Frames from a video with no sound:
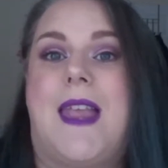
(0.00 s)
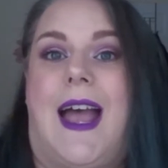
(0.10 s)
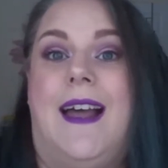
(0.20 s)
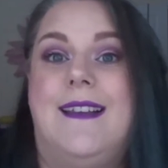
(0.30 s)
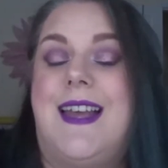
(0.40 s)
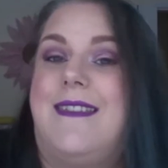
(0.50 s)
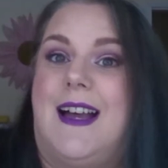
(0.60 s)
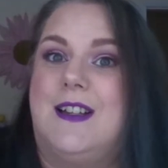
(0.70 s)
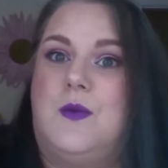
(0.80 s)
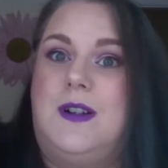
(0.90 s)
and
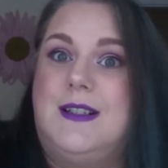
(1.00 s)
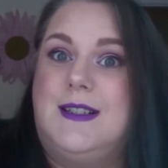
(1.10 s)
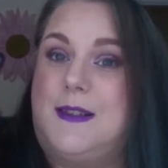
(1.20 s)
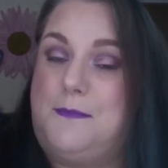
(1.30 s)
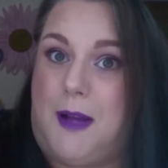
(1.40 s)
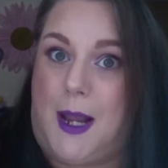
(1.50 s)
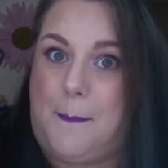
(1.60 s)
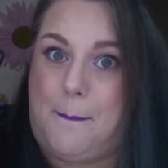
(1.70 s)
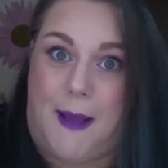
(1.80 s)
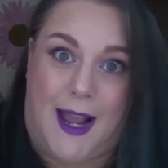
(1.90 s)
that was my
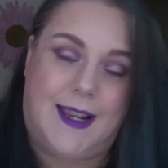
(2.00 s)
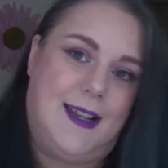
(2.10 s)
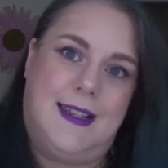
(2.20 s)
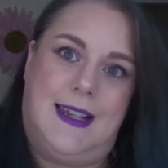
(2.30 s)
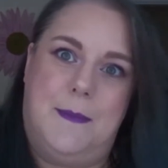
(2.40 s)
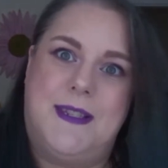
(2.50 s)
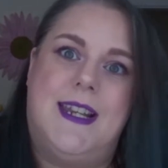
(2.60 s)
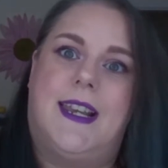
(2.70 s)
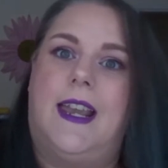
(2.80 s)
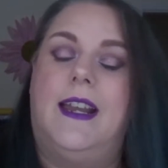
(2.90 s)
MAC
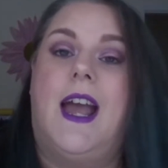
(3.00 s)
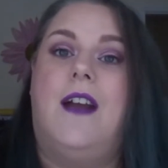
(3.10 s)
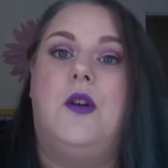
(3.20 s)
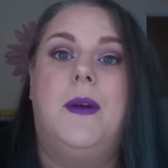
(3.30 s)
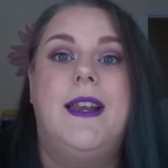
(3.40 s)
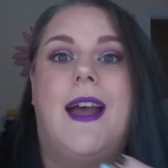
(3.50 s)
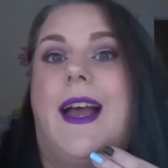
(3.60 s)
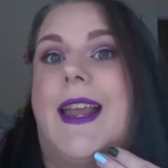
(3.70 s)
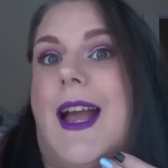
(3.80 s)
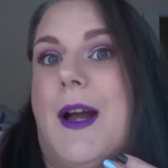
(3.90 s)
lipstick in Heroin.
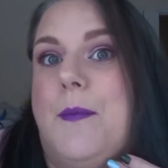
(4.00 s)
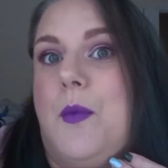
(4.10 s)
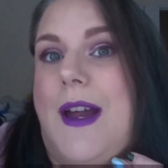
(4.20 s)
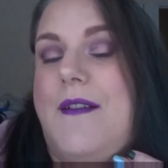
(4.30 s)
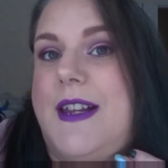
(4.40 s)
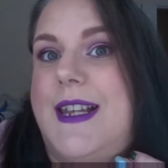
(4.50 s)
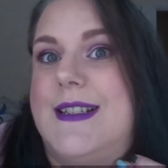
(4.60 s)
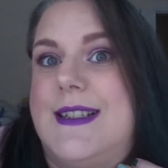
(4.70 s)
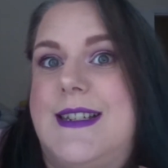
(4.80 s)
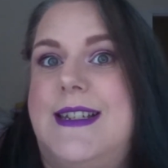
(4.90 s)
I am wearing it
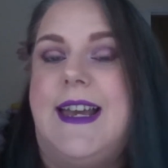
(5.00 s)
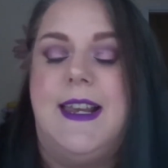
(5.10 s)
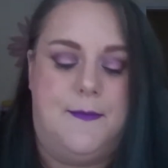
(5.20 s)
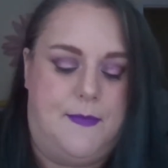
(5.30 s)
today.